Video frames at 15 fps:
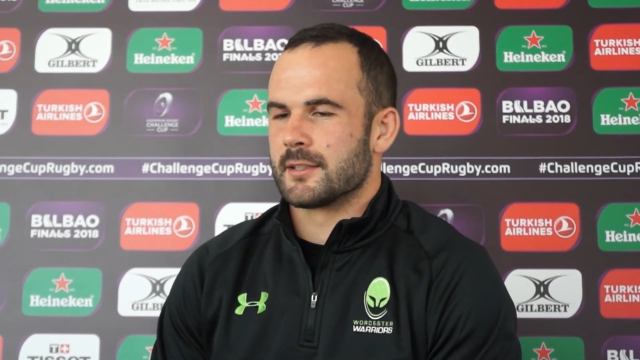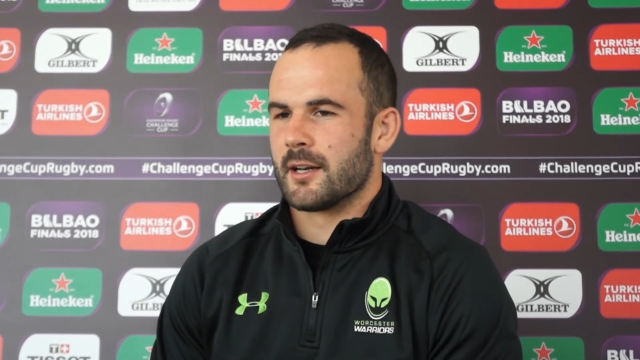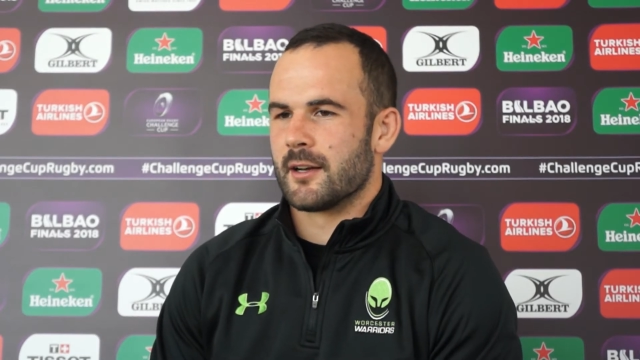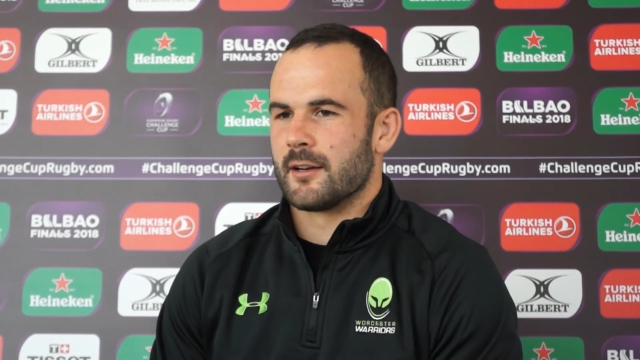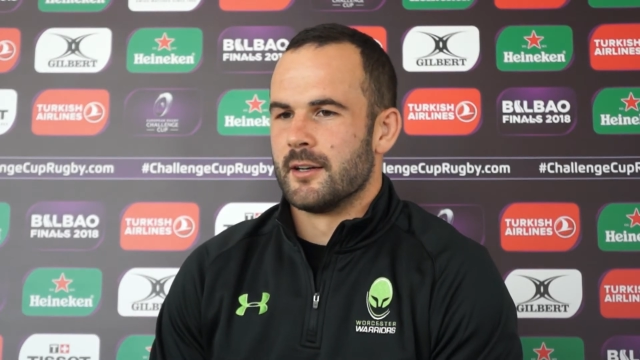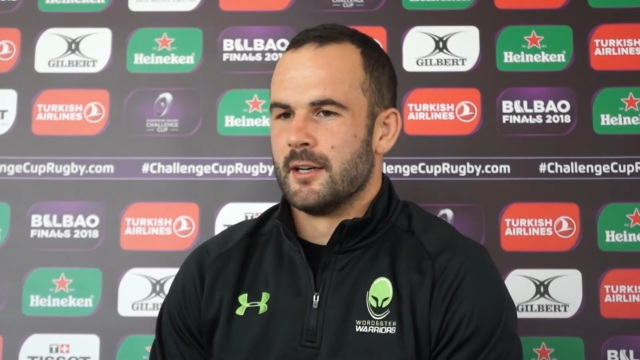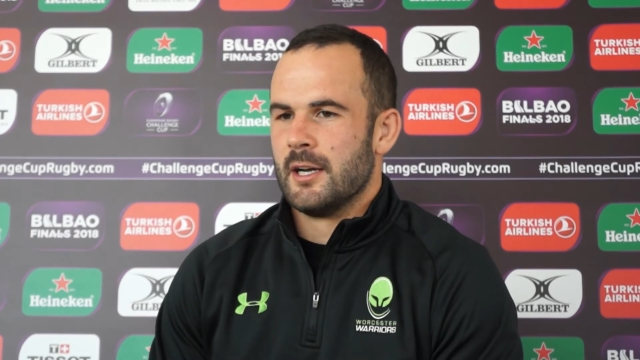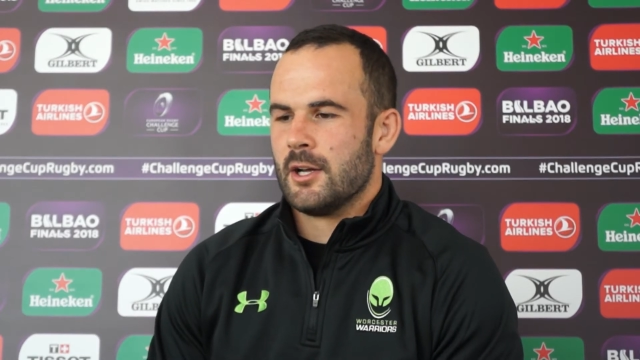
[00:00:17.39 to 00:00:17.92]

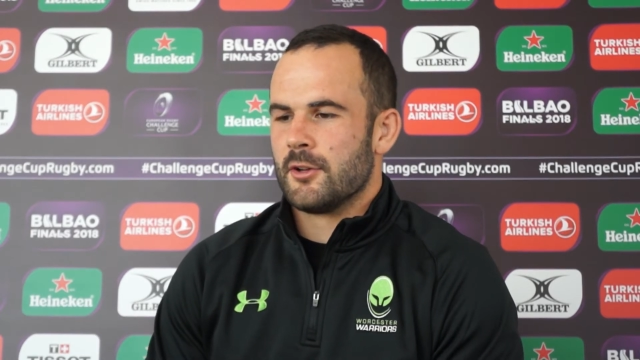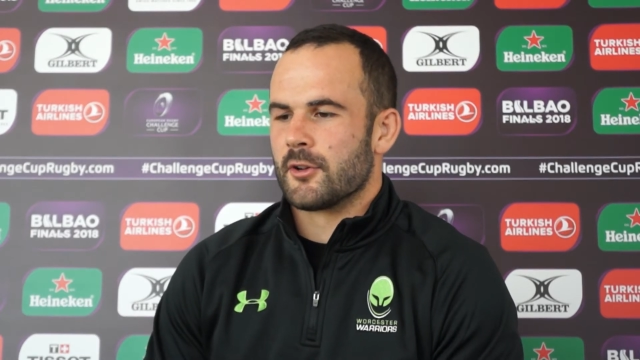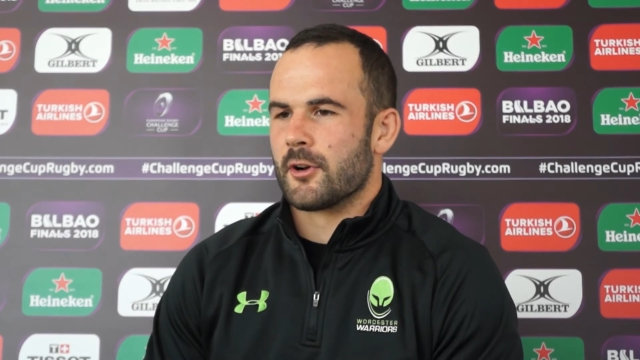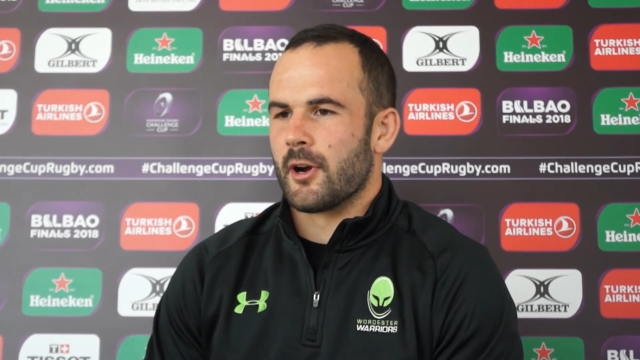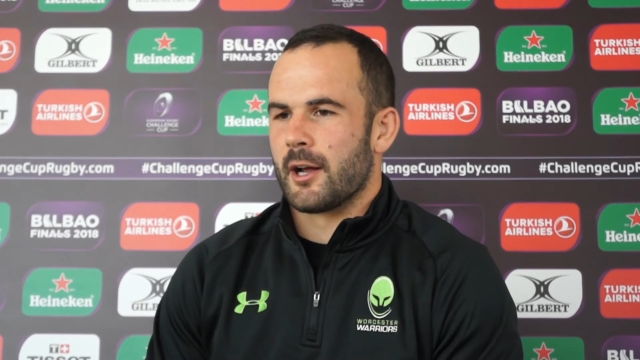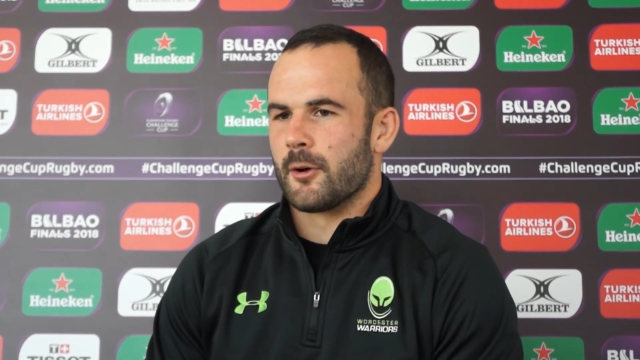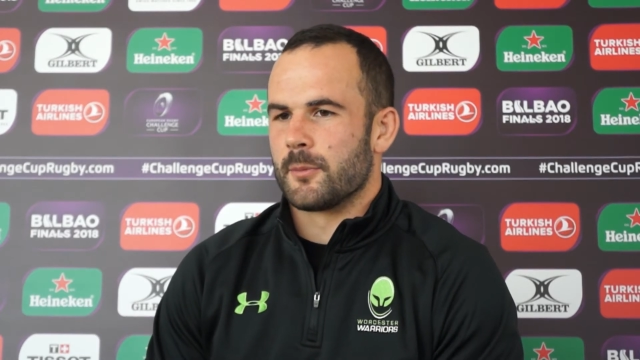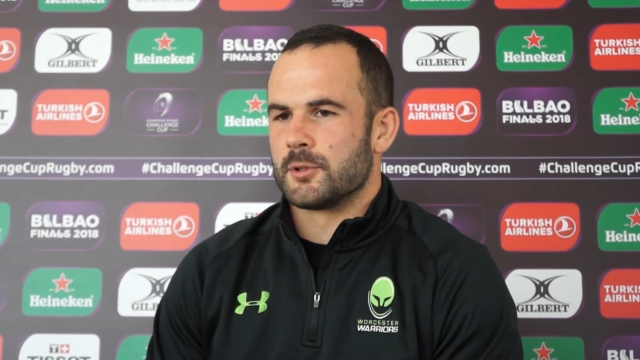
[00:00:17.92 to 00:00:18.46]
So it's a
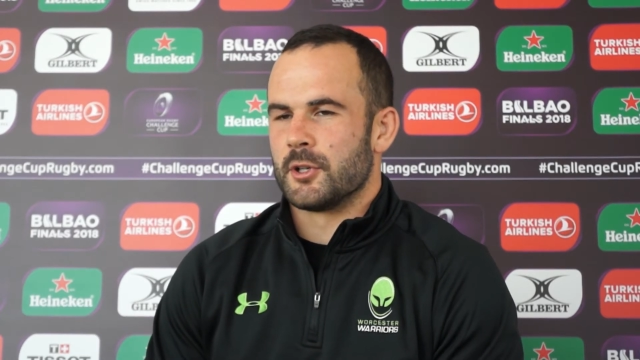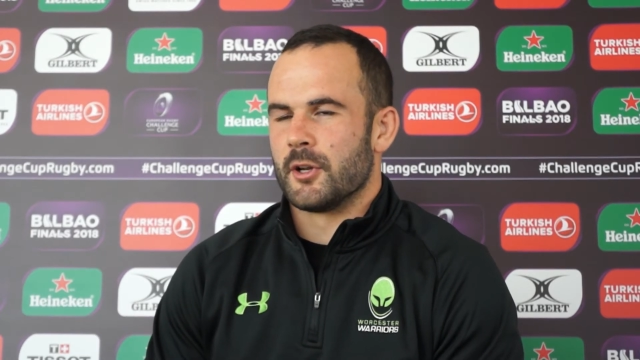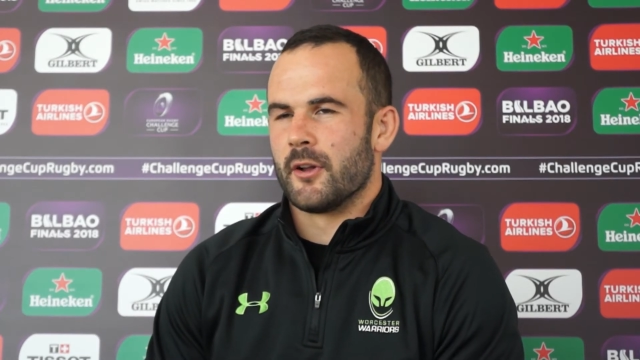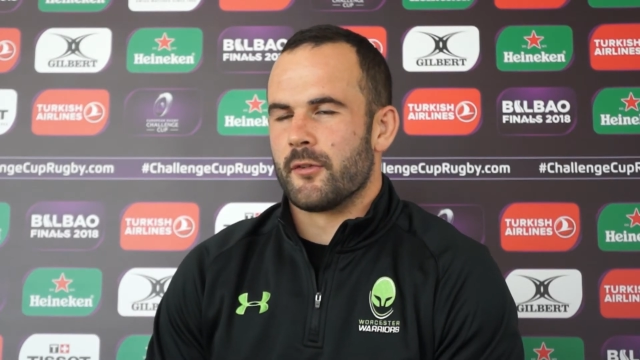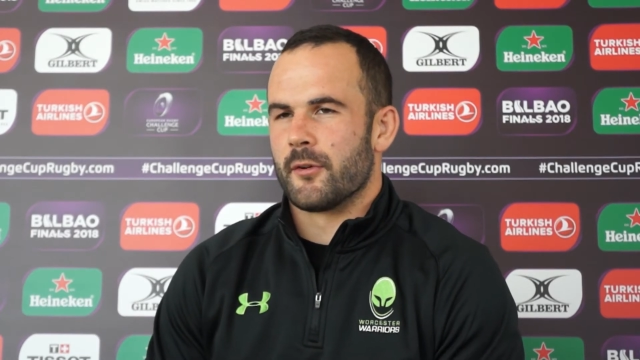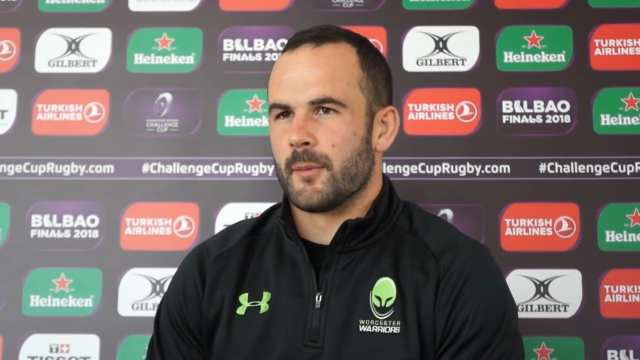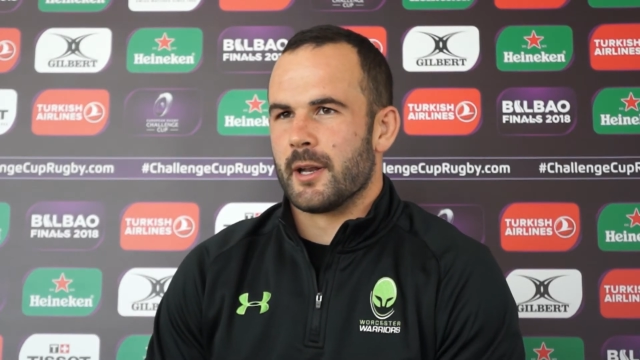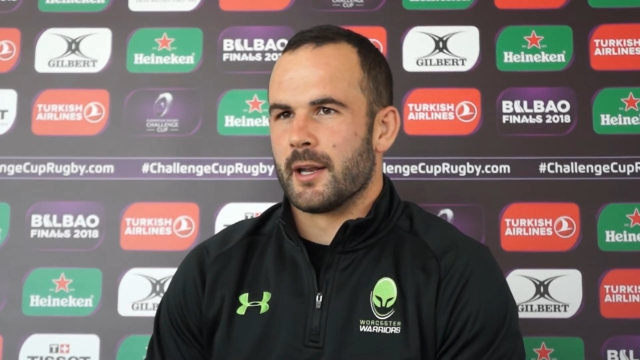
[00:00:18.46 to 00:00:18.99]
great
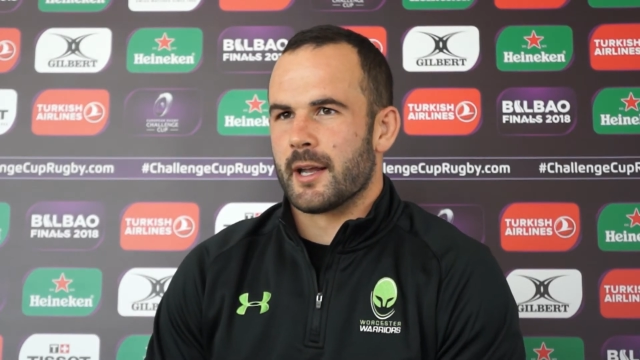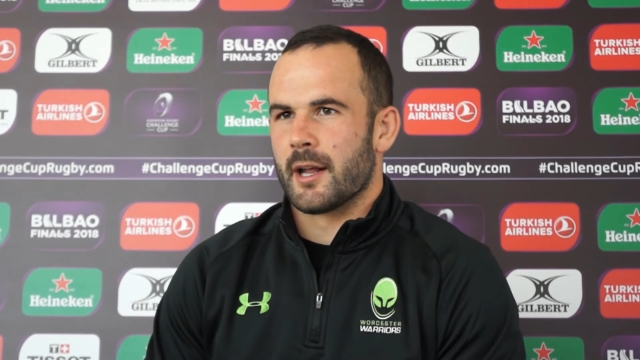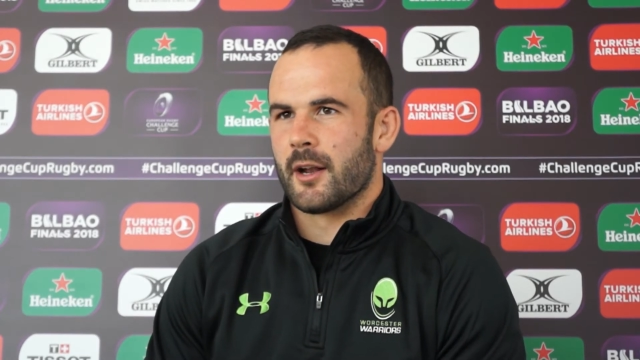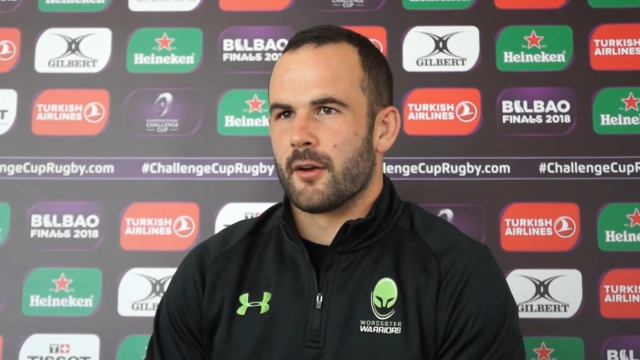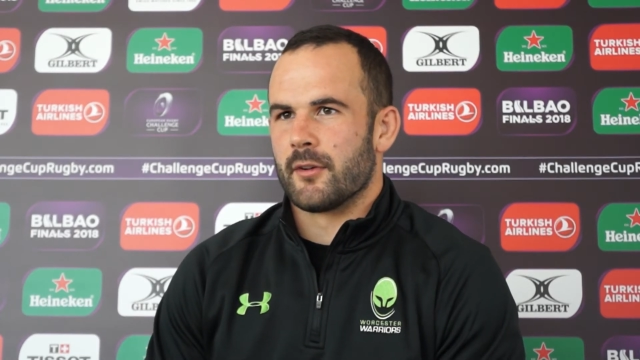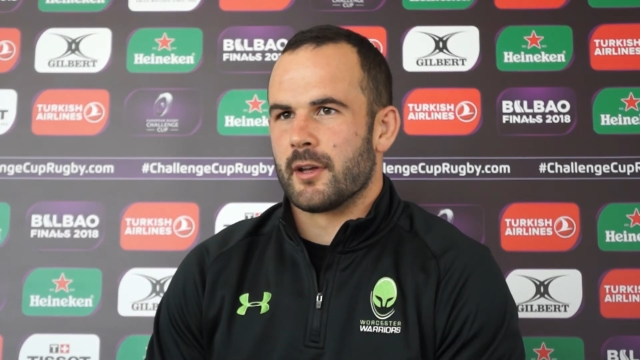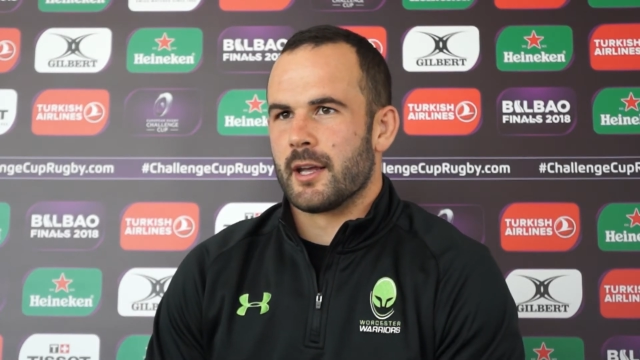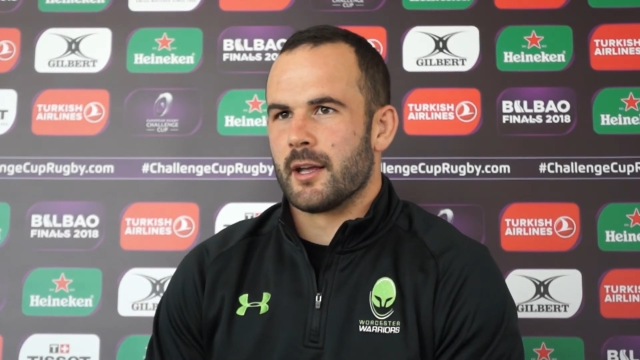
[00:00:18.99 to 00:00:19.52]
opportunity for me to get
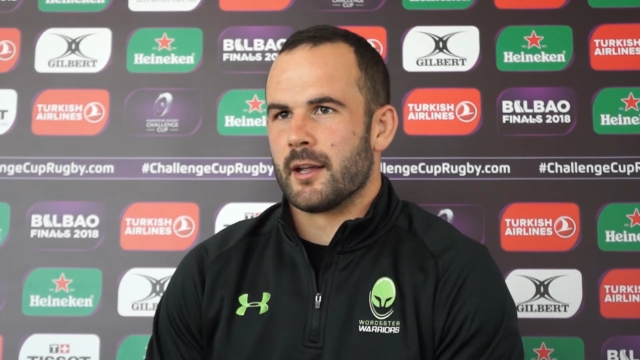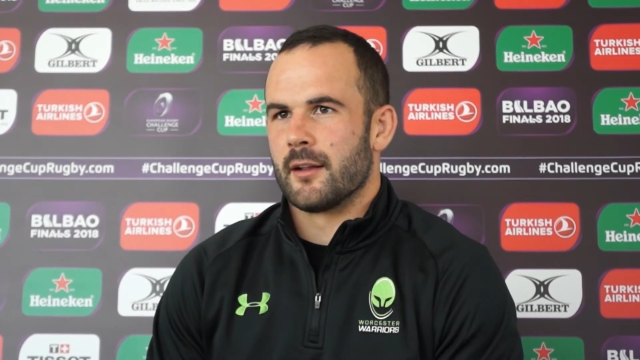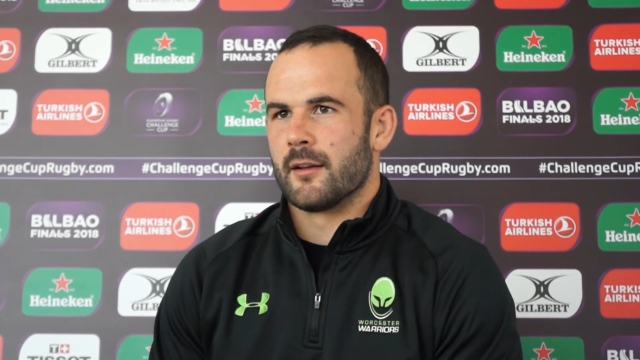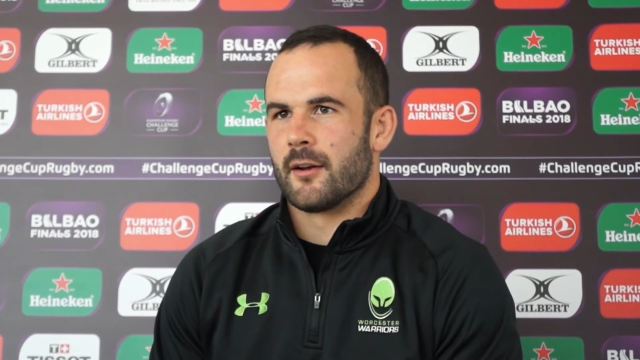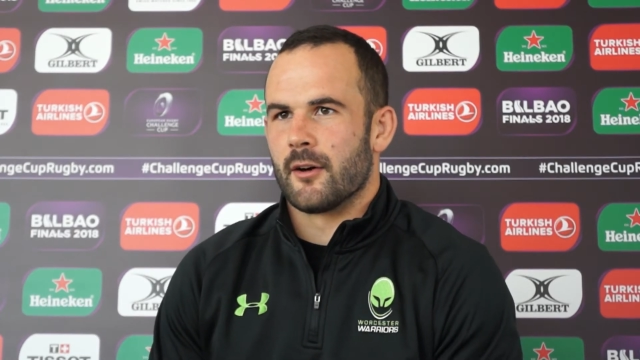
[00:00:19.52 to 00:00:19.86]
over here,